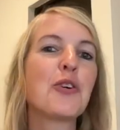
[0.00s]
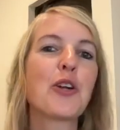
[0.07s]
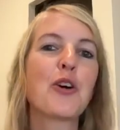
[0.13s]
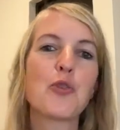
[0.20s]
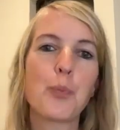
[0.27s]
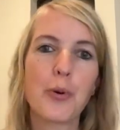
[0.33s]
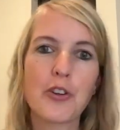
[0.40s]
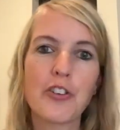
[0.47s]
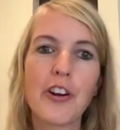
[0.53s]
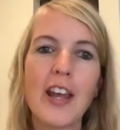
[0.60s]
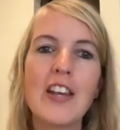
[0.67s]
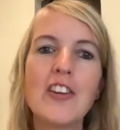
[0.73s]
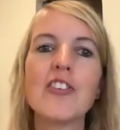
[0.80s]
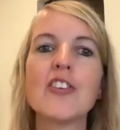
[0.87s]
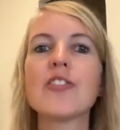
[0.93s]
those
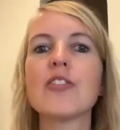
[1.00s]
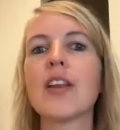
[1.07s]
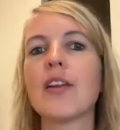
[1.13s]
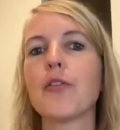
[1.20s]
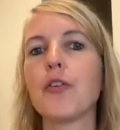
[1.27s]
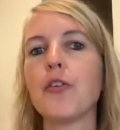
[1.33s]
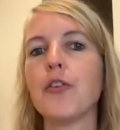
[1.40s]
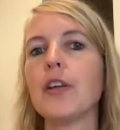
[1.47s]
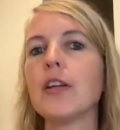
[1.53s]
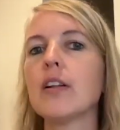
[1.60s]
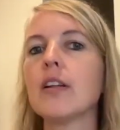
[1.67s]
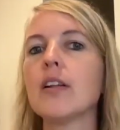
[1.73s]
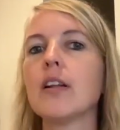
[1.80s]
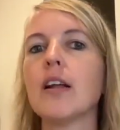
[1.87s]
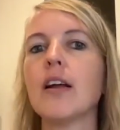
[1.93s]
purchases that
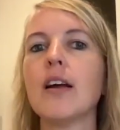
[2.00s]
feel